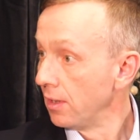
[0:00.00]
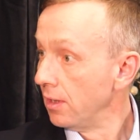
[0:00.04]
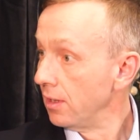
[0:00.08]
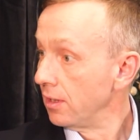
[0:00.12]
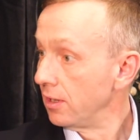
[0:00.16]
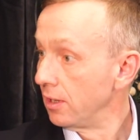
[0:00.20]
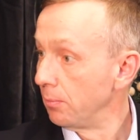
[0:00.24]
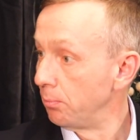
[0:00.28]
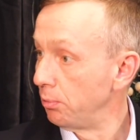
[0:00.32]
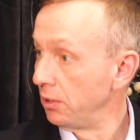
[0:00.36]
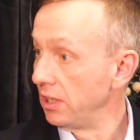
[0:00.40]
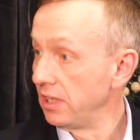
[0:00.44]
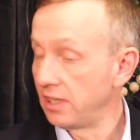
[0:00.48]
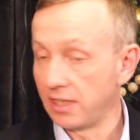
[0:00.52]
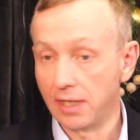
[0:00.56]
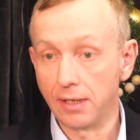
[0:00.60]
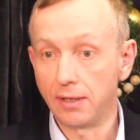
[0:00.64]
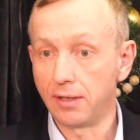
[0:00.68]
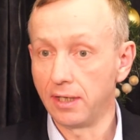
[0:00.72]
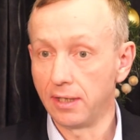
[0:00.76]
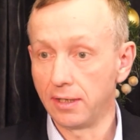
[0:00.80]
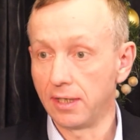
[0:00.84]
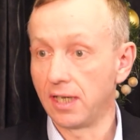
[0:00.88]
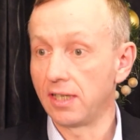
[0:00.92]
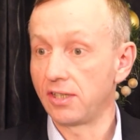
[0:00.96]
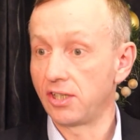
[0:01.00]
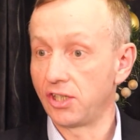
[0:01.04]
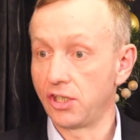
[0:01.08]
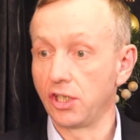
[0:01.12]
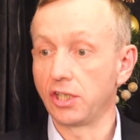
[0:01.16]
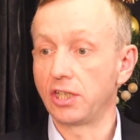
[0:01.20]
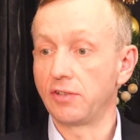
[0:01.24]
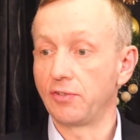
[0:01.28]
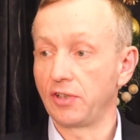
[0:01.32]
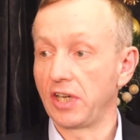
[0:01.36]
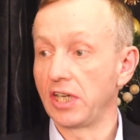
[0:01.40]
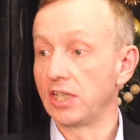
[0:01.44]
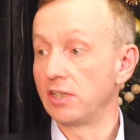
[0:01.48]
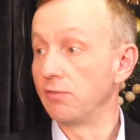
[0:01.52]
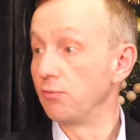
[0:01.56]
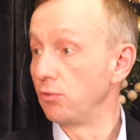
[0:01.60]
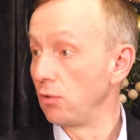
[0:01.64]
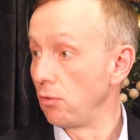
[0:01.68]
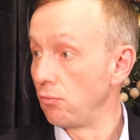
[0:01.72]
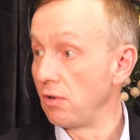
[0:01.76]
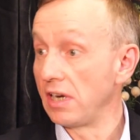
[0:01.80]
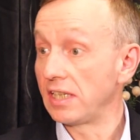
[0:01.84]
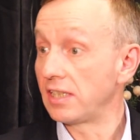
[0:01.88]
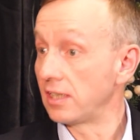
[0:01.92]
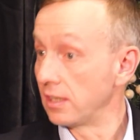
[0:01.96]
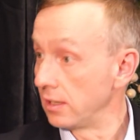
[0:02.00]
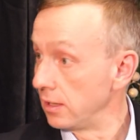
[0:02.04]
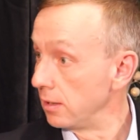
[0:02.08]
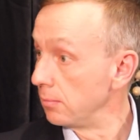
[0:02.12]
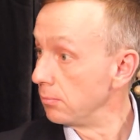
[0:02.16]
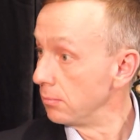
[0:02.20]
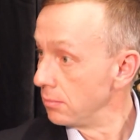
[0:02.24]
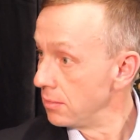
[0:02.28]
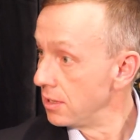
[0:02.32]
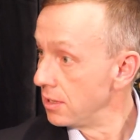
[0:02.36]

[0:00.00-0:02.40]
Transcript: the police then think that's justification for arresting them